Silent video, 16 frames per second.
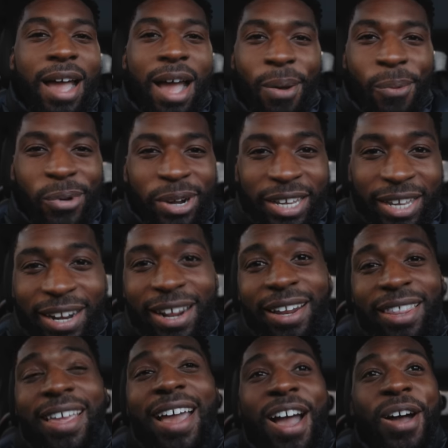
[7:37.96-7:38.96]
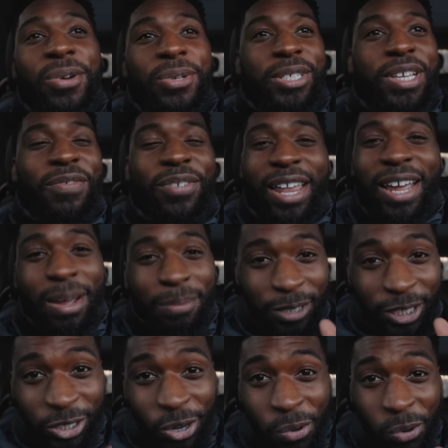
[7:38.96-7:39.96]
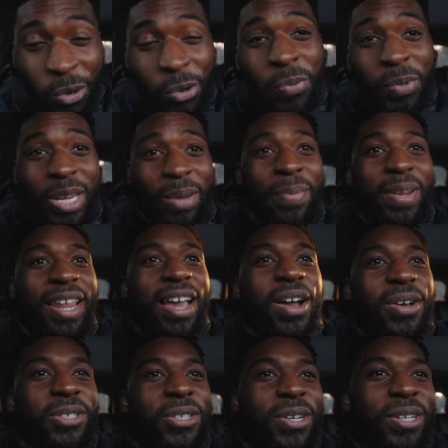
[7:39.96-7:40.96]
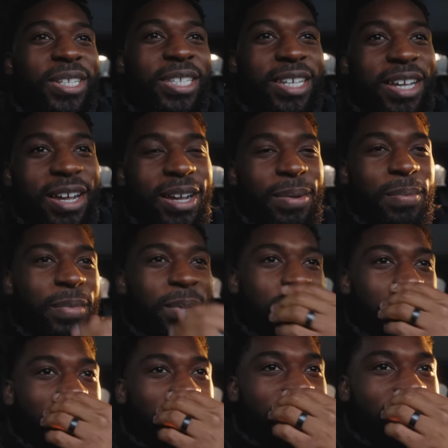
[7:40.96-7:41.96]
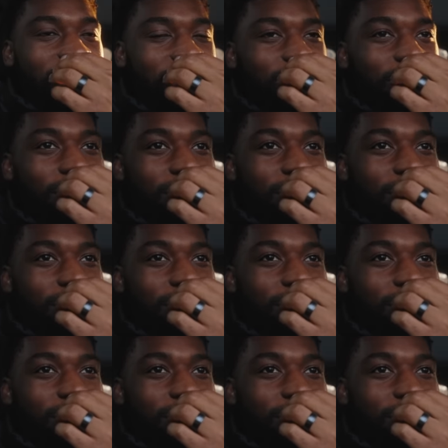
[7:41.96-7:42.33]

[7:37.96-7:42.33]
I wanna get out of the house. I feel like I'm so cooped up in the house all the time, but